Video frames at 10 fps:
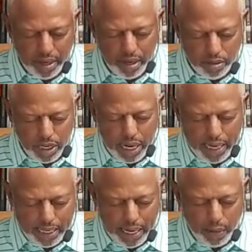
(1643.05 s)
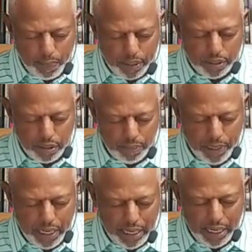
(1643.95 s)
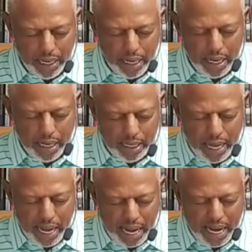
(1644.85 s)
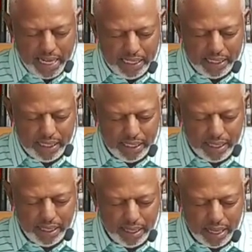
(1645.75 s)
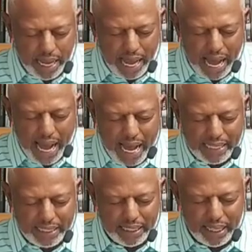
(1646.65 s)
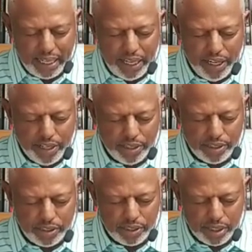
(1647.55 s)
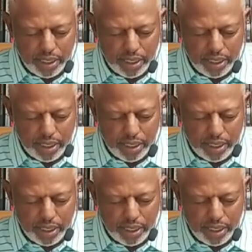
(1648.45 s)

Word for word: Oh God, help us to be the hands and the eyes and the ears,